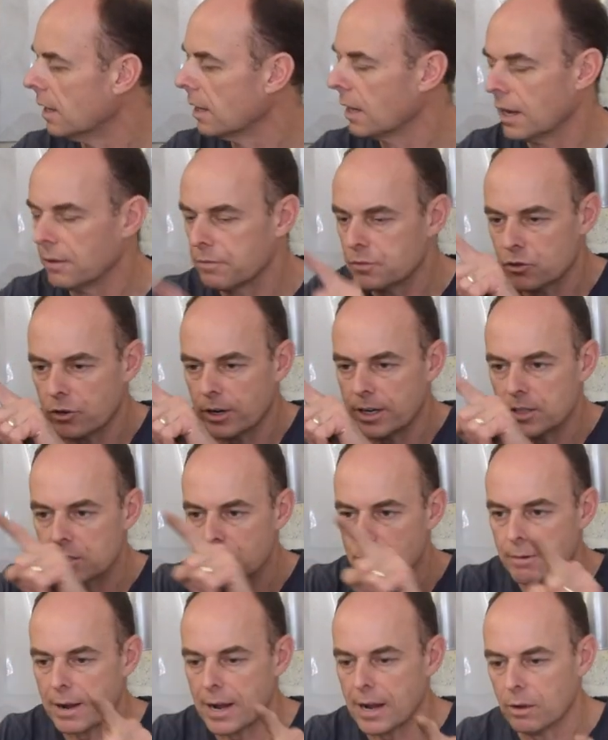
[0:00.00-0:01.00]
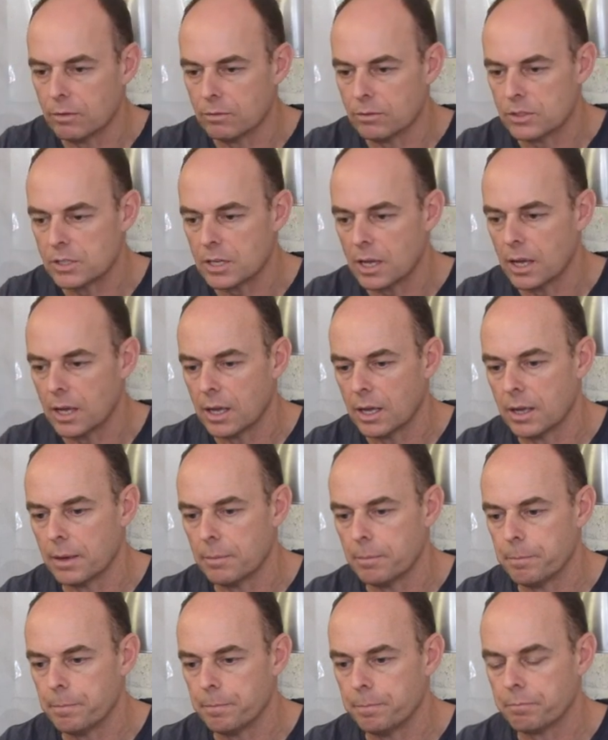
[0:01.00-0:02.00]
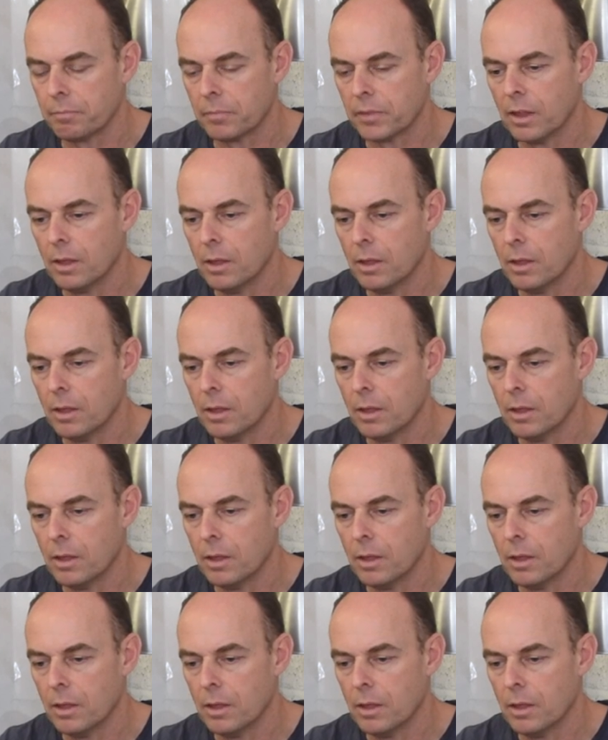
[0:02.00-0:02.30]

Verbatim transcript: I've traced around um,